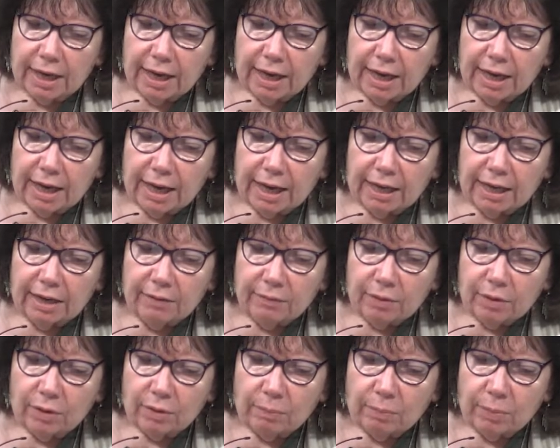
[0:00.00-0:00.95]
And he
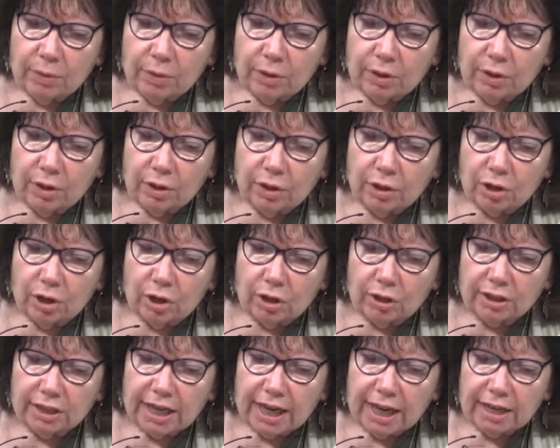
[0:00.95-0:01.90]
wrote a book called
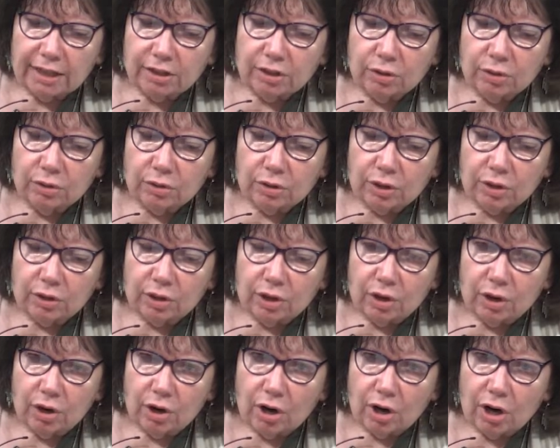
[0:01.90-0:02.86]
Tattoos on the
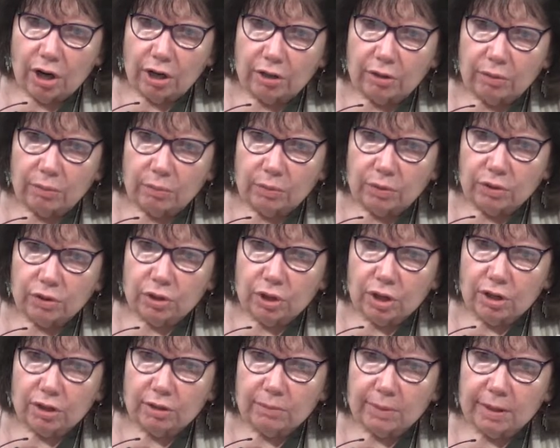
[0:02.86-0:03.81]
Heart, which
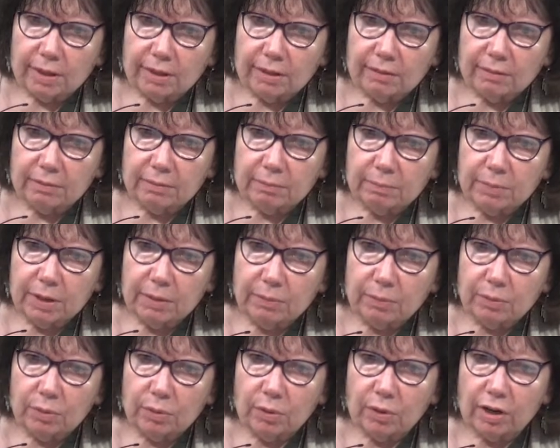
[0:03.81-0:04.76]
talks about people
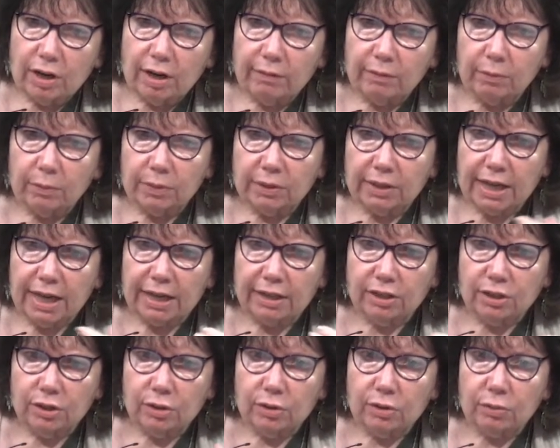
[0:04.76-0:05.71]
who are covered with
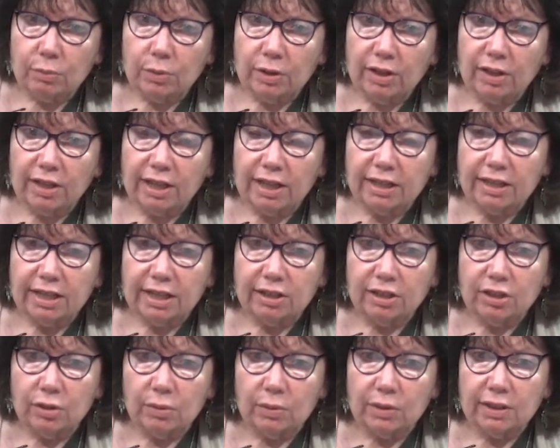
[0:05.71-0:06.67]
tattoos. One of the things they
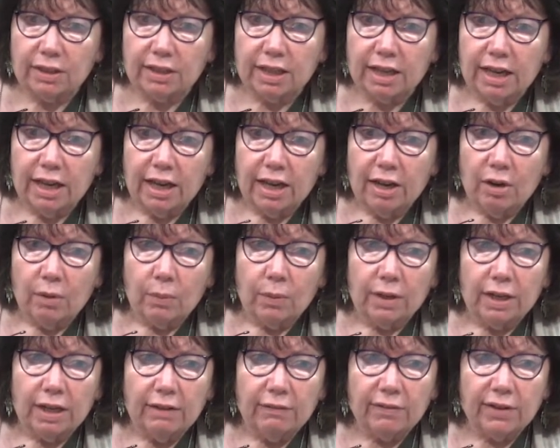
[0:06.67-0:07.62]
do is when
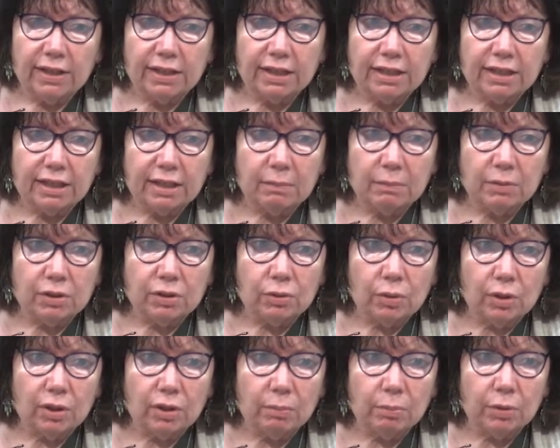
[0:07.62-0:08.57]
he finds out someone's
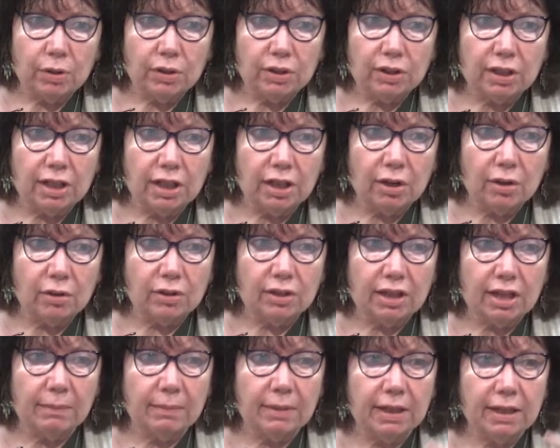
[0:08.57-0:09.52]
going to prison, he goes to them
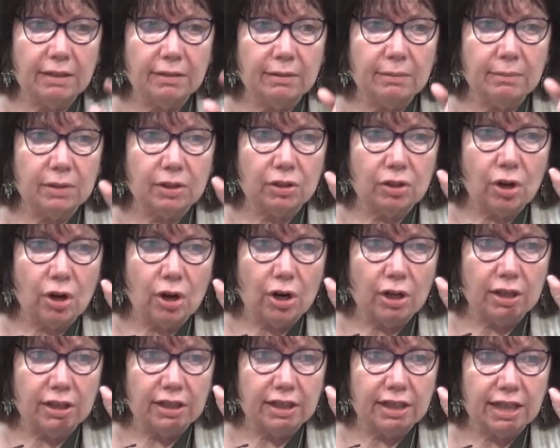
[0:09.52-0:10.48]
and he gives them his card
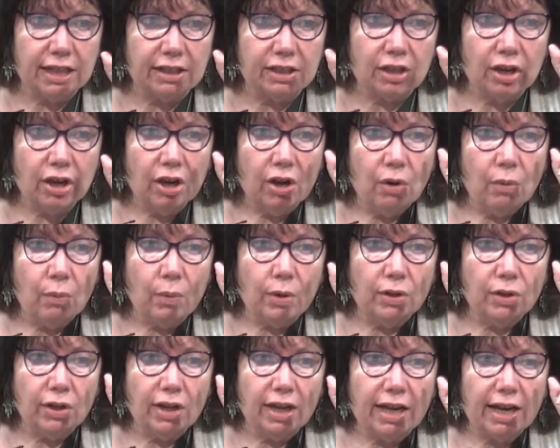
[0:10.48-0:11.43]
and says, When you
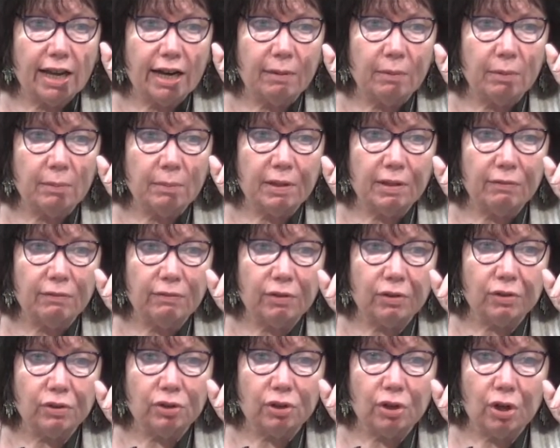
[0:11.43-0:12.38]
get out, I want to be the
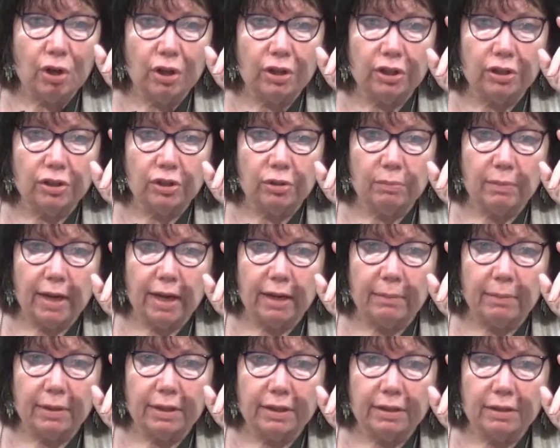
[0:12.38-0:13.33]
first call that you make
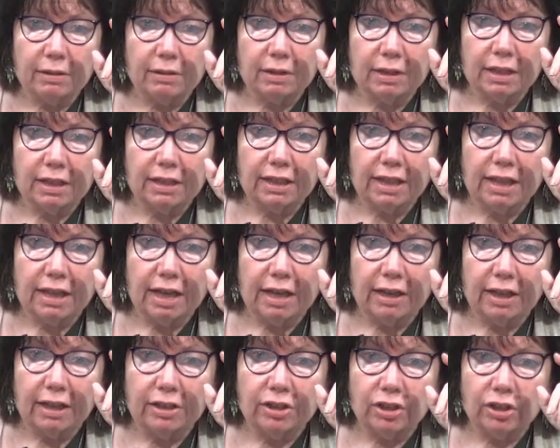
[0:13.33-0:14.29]
because he said, I'll
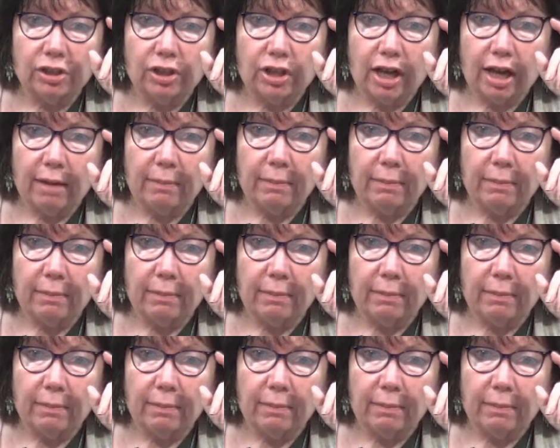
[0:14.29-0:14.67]
get you a job,